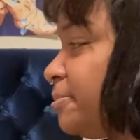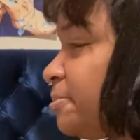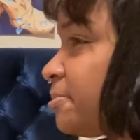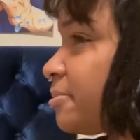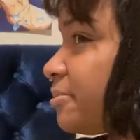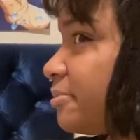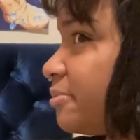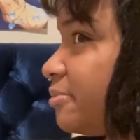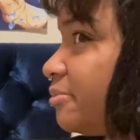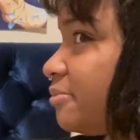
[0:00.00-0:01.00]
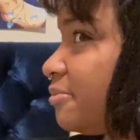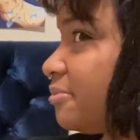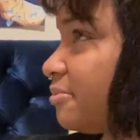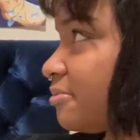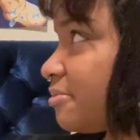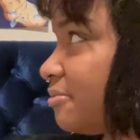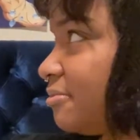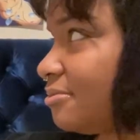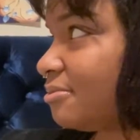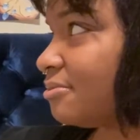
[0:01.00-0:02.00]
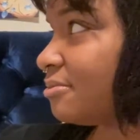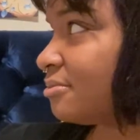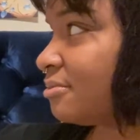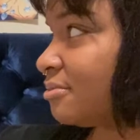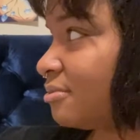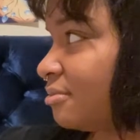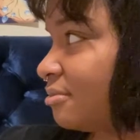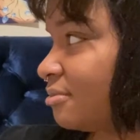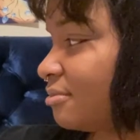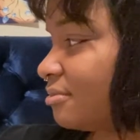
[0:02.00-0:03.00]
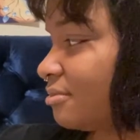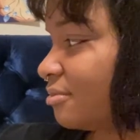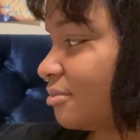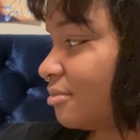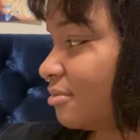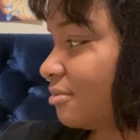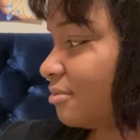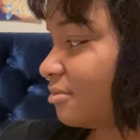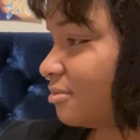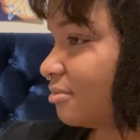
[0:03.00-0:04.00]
(no one is talking)